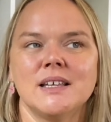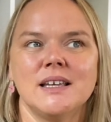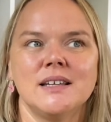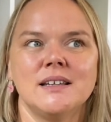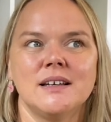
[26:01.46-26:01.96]

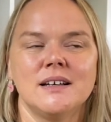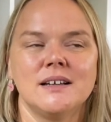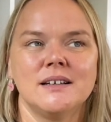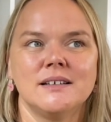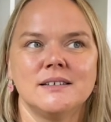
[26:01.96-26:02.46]
And
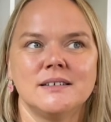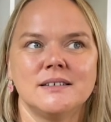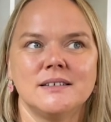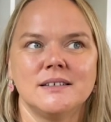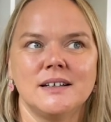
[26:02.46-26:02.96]

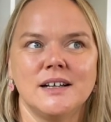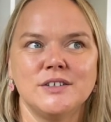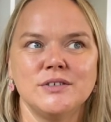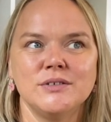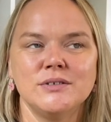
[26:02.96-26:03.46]
I
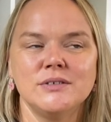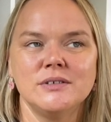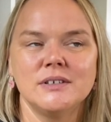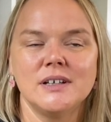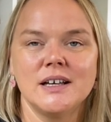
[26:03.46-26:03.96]

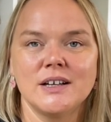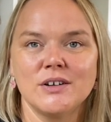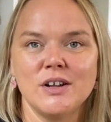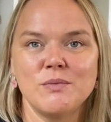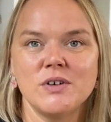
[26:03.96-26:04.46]
do a
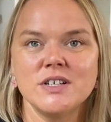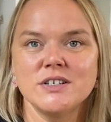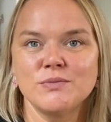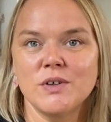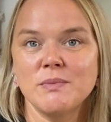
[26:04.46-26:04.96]

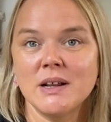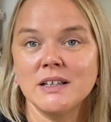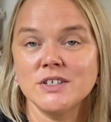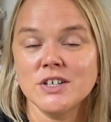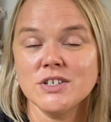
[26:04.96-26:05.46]
collaboration with
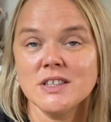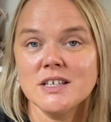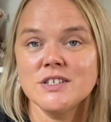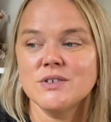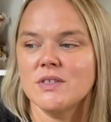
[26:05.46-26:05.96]
Madeline Tush on
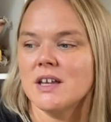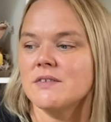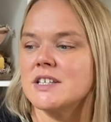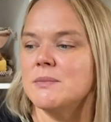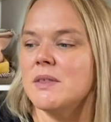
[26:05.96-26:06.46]
this. So they
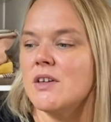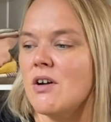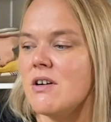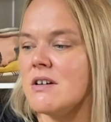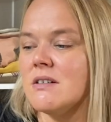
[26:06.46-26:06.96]
have sent me the
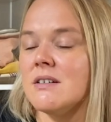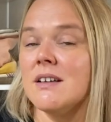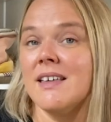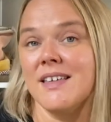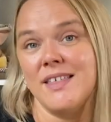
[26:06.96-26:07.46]
yarn.
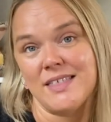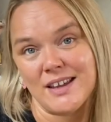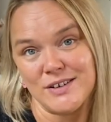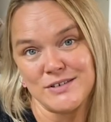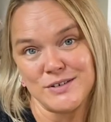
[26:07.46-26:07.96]

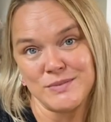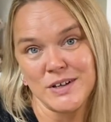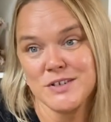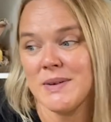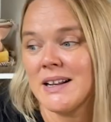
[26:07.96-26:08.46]
Thank you so
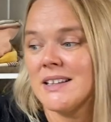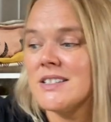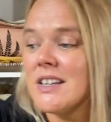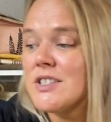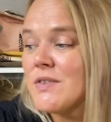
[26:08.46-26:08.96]
much, Madeline
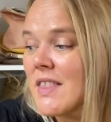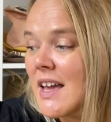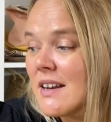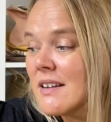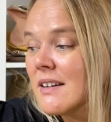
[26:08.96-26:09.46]
Tush, for that.